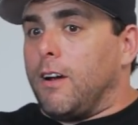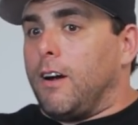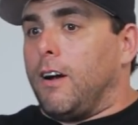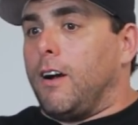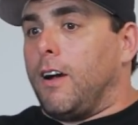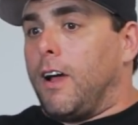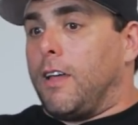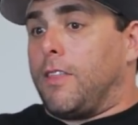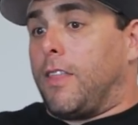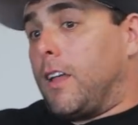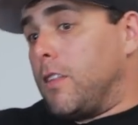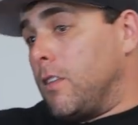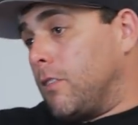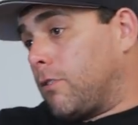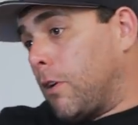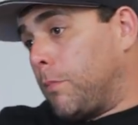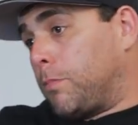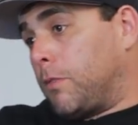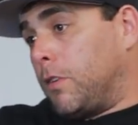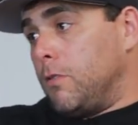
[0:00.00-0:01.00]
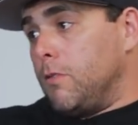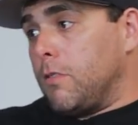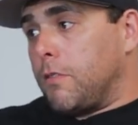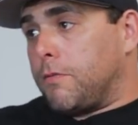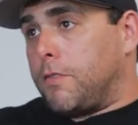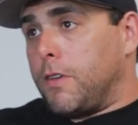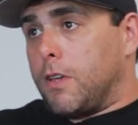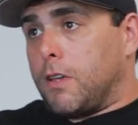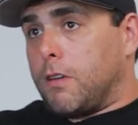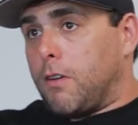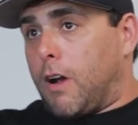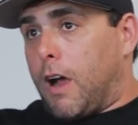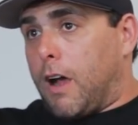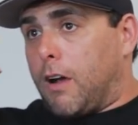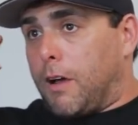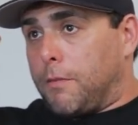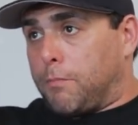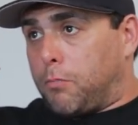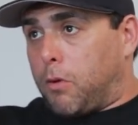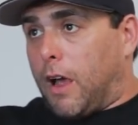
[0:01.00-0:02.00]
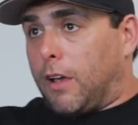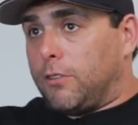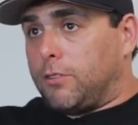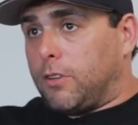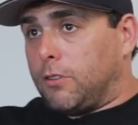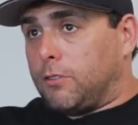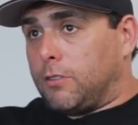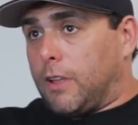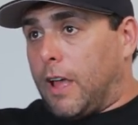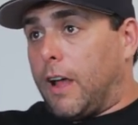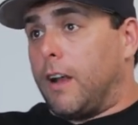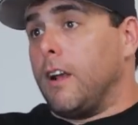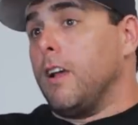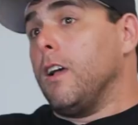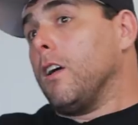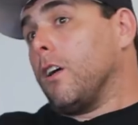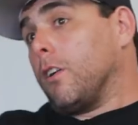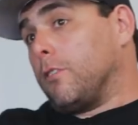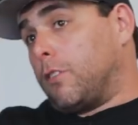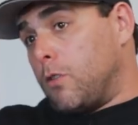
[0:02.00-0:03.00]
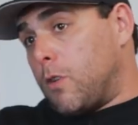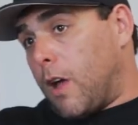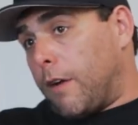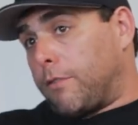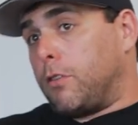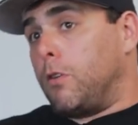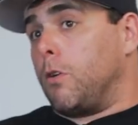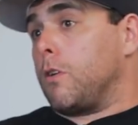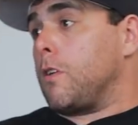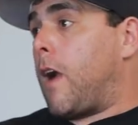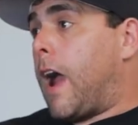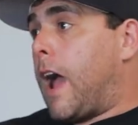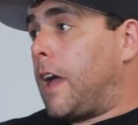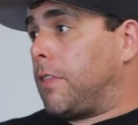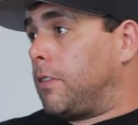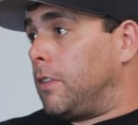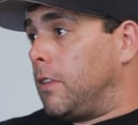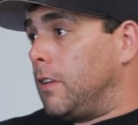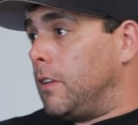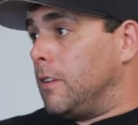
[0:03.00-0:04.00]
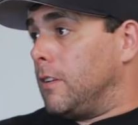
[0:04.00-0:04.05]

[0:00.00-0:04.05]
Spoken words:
and then it's up to you to figure out, process that, because then you have to know your athlete.